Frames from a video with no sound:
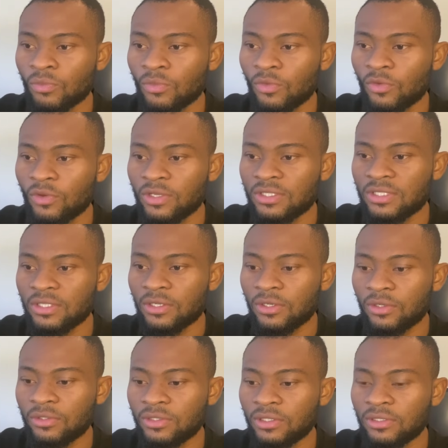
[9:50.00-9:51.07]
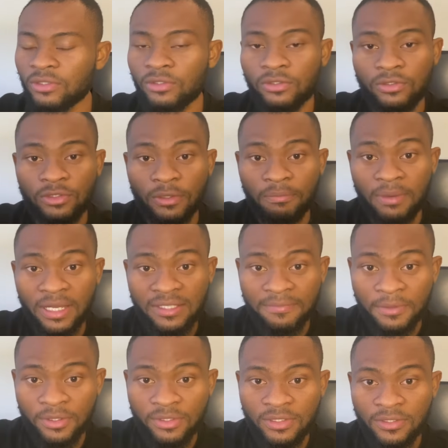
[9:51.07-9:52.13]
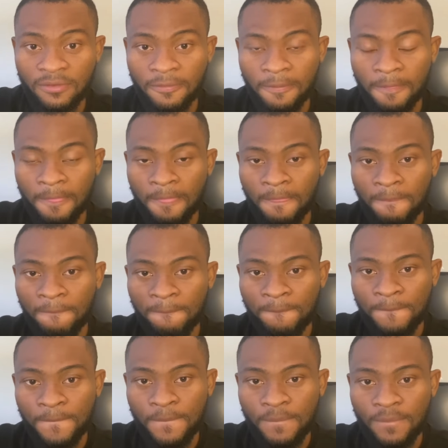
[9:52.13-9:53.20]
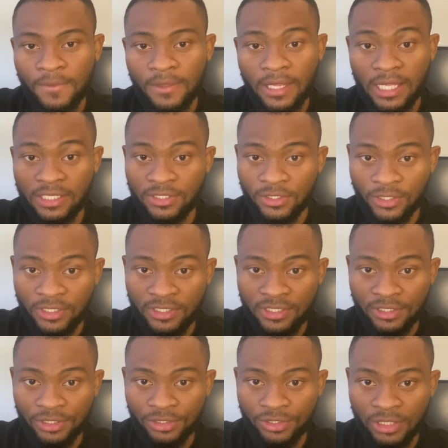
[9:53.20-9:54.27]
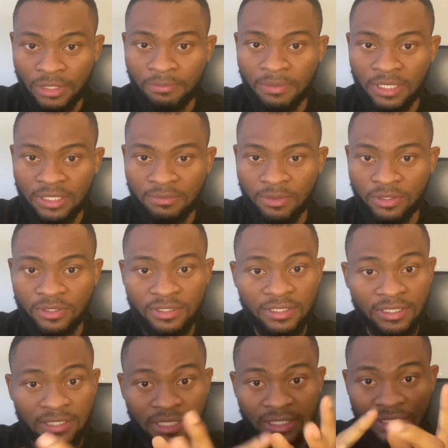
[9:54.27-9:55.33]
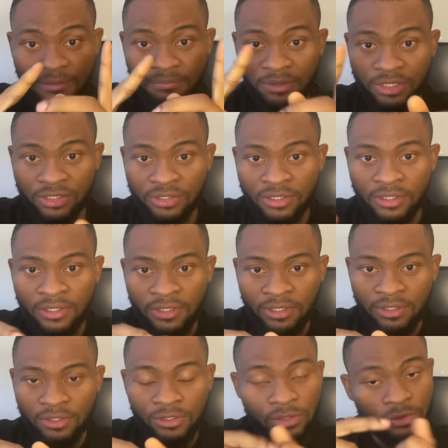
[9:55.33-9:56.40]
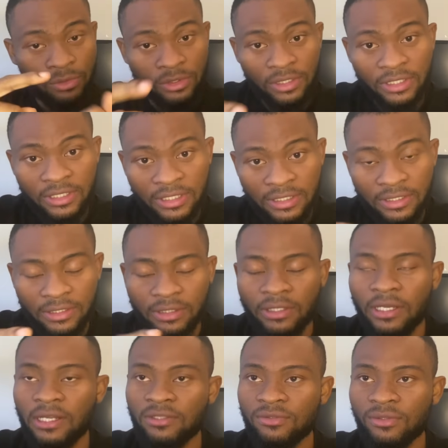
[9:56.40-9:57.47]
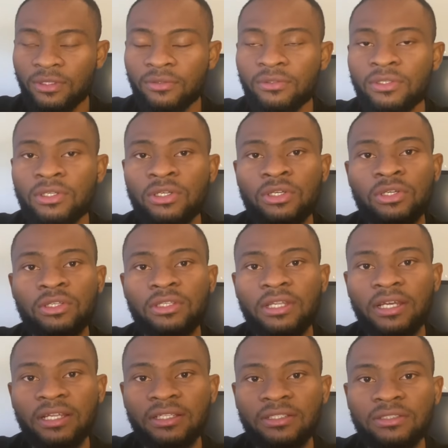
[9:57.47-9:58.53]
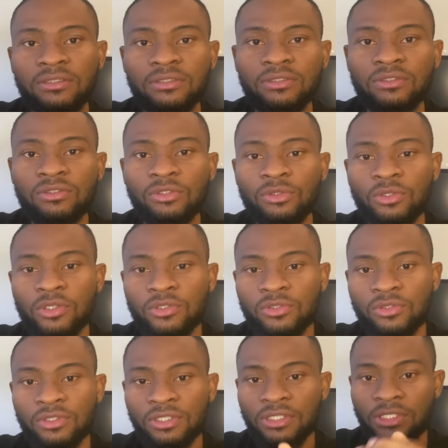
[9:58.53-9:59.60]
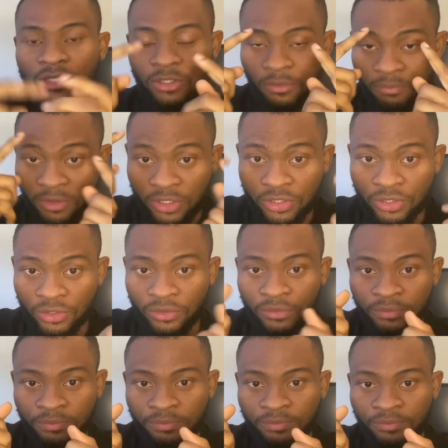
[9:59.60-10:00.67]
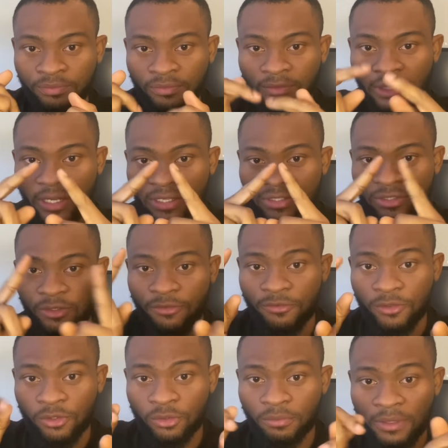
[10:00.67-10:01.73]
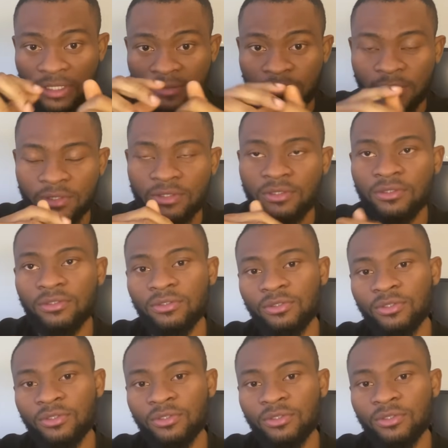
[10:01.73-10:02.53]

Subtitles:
what's it called? Your passport. That's your international passport, the data page. You need it as well. Then you also need your picture. That is your photo passport. You